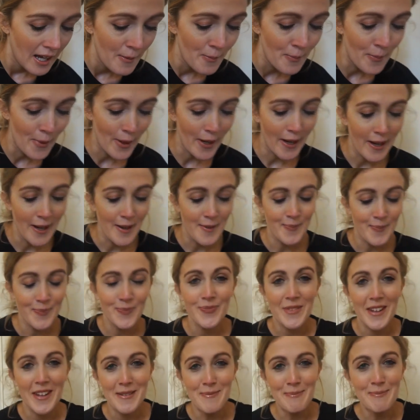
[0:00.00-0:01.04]
But
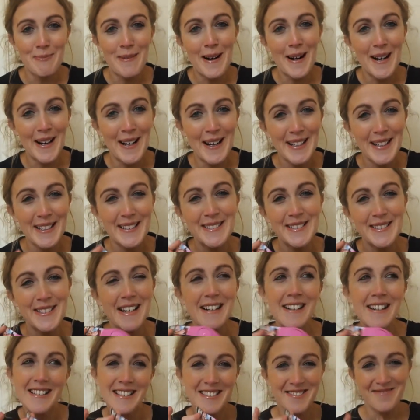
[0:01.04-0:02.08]
mine,
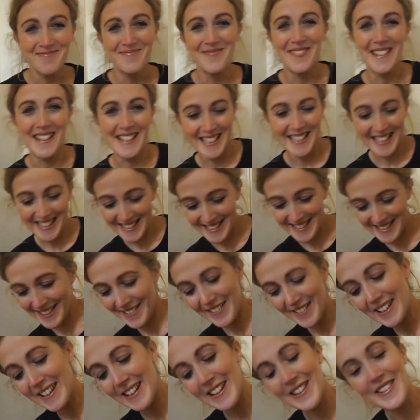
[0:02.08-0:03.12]
I love mine, it's so
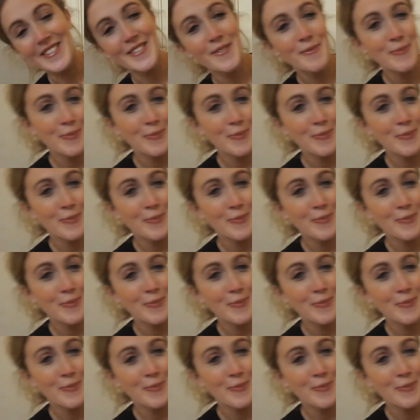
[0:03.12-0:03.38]
cute.